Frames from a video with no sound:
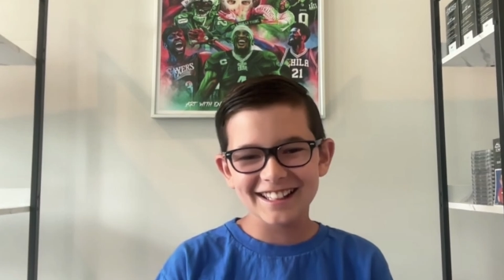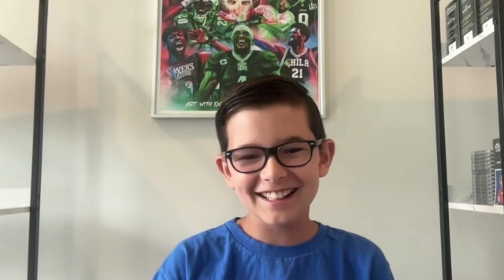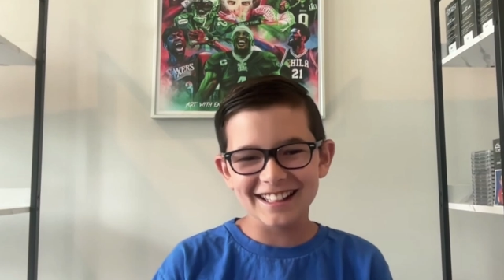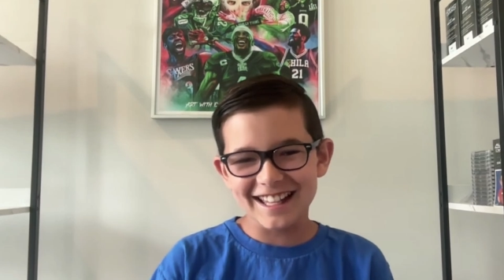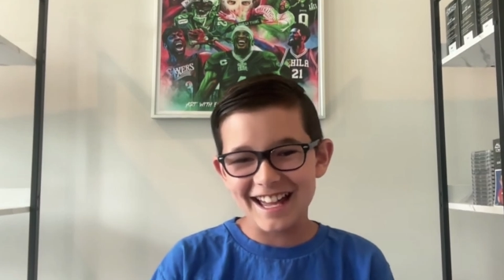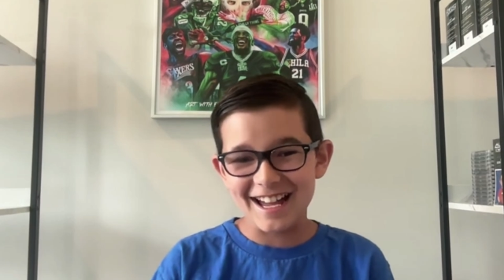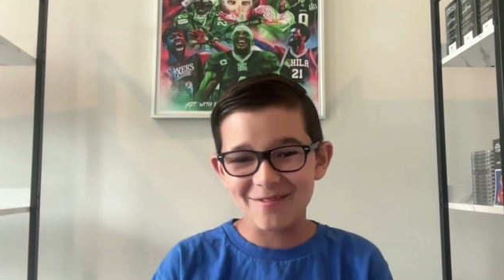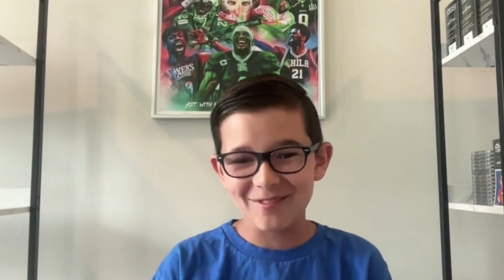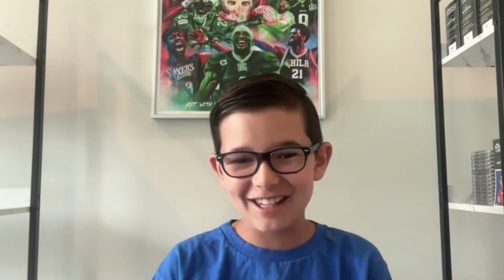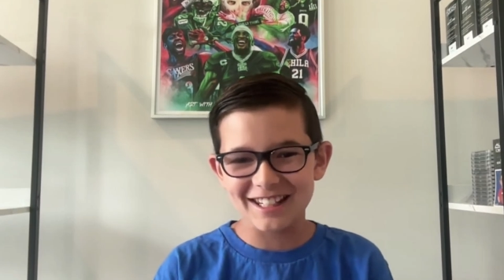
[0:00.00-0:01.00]
Yeah,
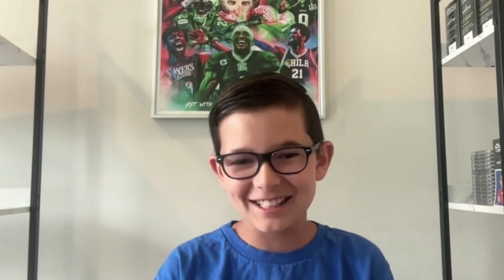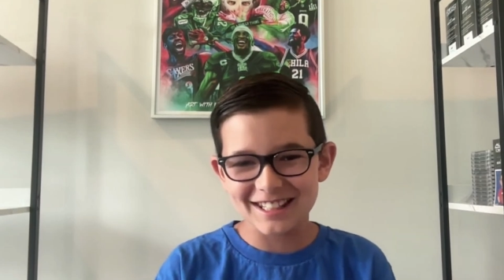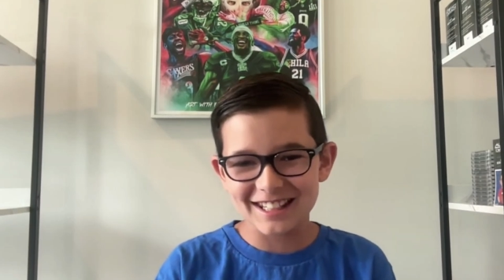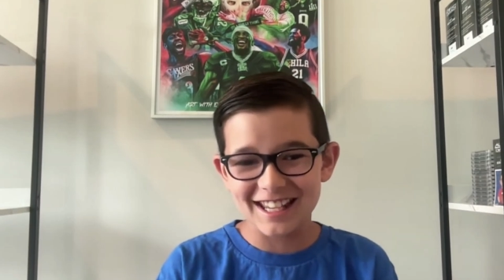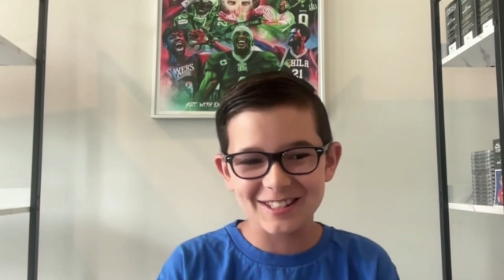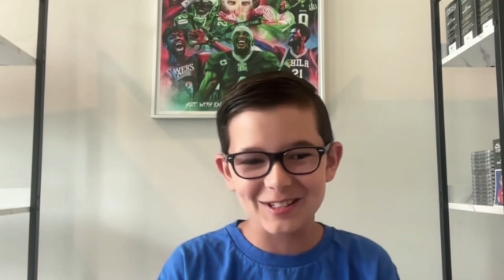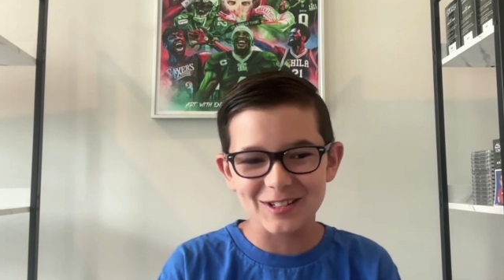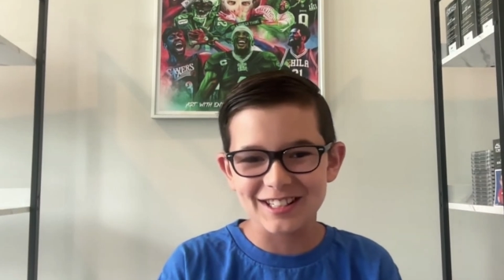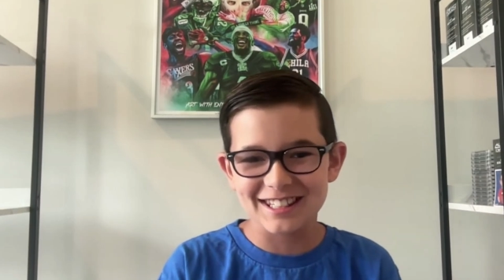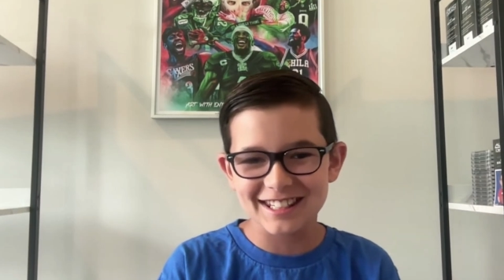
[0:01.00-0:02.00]
man, his hands
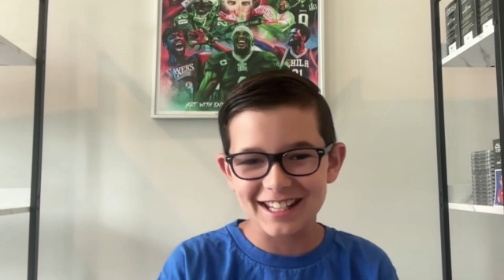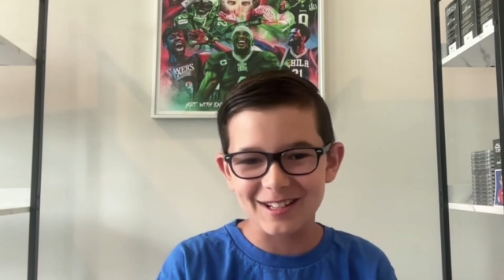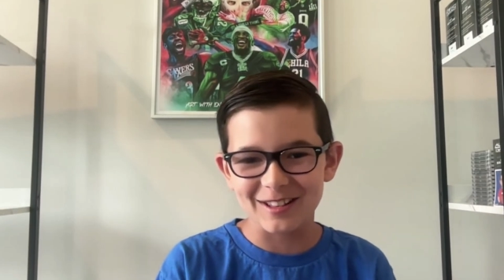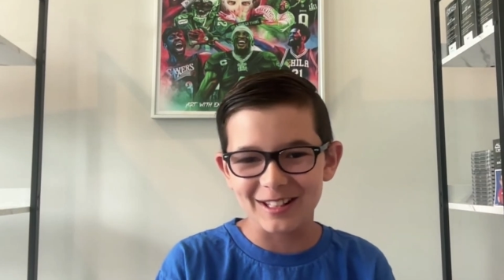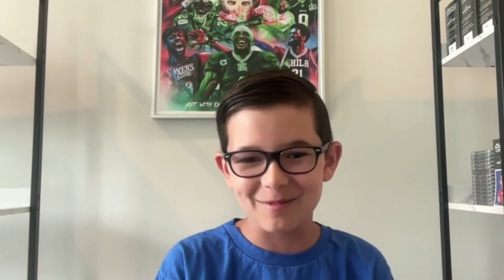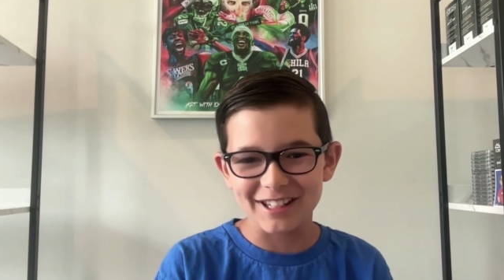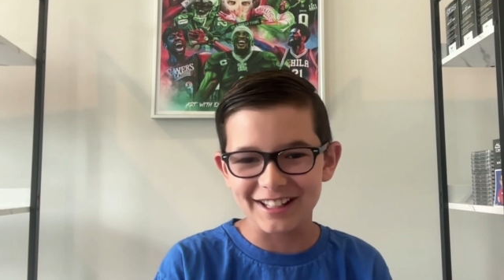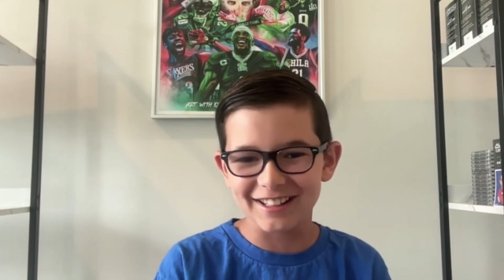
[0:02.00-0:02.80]
are insanely big.